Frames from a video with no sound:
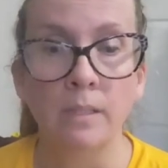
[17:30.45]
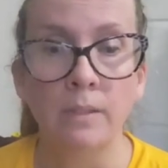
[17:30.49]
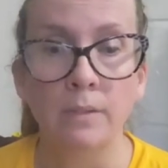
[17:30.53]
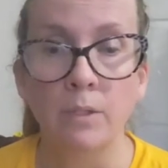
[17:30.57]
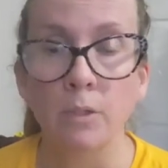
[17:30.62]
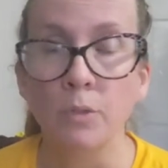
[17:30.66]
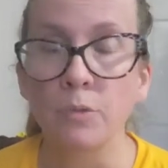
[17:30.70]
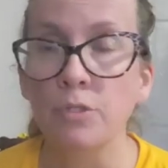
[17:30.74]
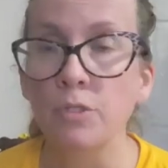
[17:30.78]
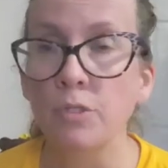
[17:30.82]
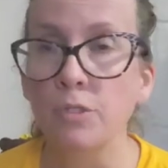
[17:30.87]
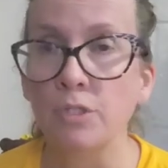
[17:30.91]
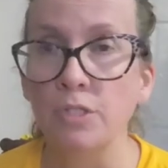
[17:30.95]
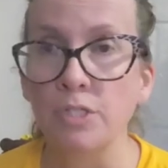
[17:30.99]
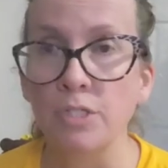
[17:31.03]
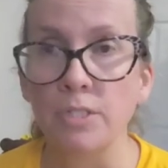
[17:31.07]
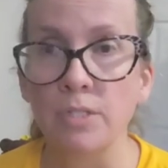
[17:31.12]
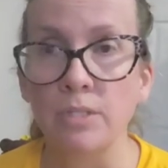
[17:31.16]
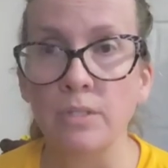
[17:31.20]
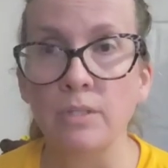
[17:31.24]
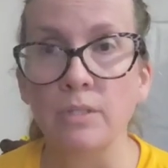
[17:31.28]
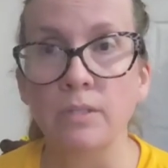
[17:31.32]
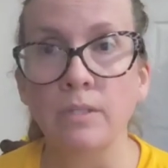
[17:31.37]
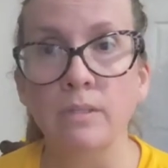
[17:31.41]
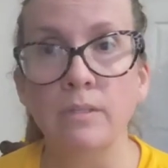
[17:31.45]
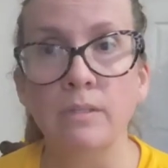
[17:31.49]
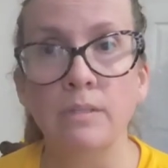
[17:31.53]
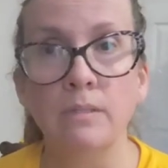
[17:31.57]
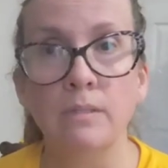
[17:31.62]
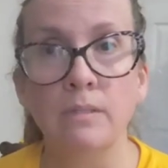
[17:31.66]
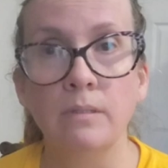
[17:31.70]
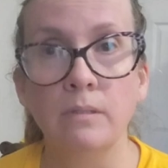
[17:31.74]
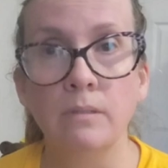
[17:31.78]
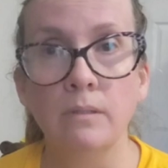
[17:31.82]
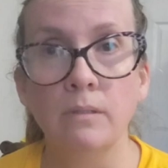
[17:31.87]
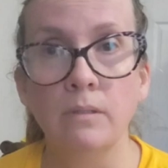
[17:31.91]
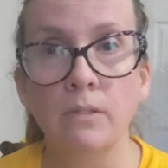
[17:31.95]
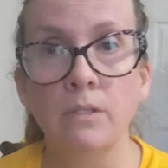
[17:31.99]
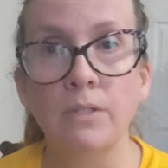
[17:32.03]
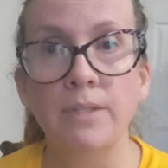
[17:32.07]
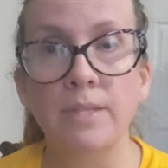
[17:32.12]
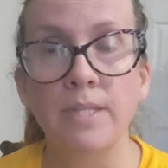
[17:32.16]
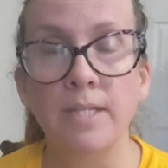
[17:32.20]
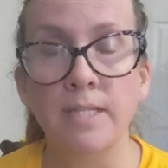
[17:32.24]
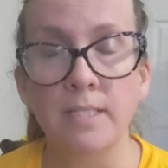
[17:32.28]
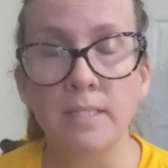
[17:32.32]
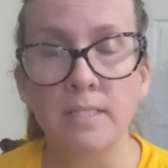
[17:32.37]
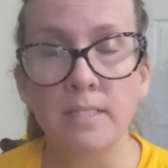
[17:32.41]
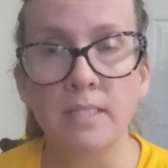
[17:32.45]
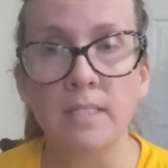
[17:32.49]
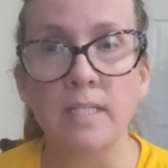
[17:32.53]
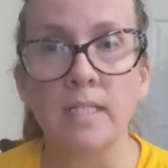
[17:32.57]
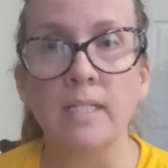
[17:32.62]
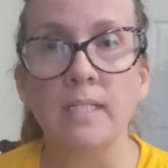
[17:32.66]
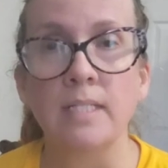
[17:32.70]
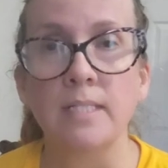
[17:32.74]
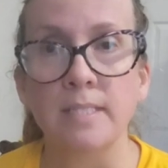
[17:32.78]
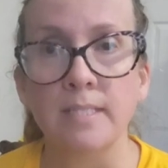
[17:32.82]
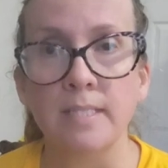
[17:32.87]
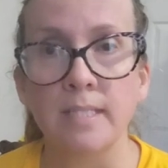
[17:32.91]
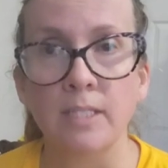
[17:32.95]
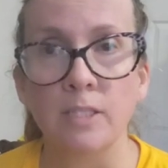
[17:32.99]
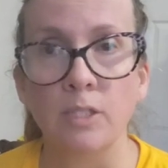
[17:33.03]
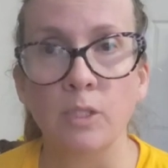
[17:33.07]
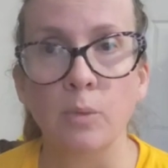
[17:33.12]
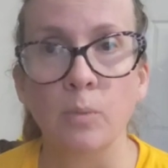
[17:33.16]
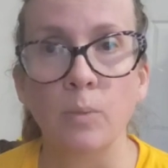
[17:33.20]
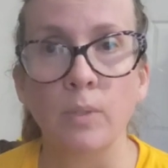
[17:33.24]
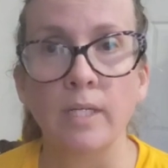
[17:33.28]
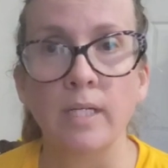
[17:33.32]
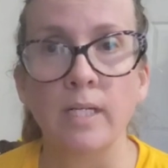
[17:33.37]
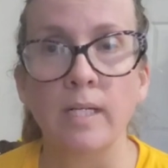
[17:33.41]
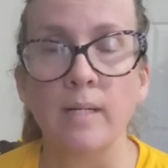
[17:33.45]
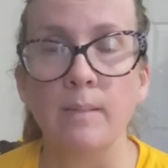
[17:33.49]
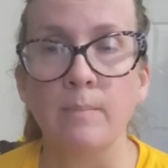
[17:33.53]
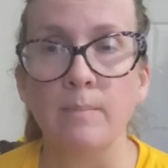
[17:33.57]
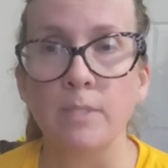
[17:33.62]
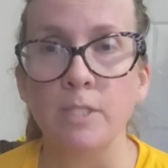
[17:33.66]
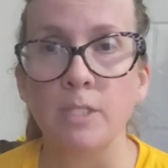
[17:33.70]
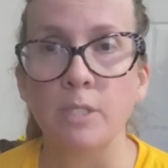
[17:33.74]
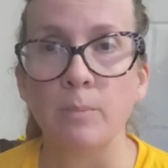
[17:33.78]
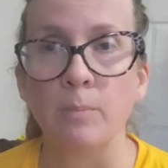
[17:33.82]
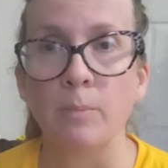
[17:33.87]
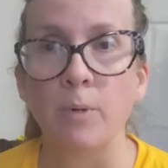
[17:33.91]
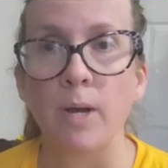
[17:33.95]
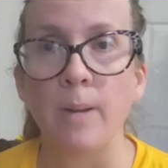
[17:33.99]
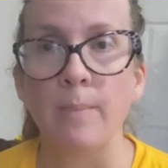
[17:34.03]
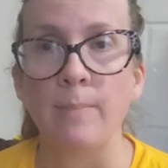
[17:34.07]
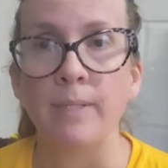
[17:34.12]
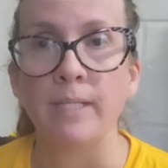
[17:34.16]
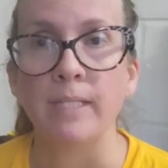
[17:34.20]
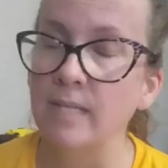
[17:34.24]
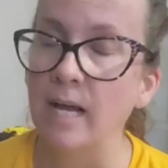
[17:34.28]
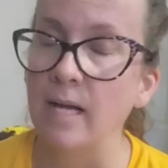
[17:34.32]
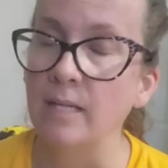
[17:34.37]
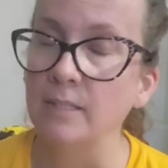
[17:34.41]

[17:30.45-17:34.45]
Those are just good things to consider when it comes to prepping.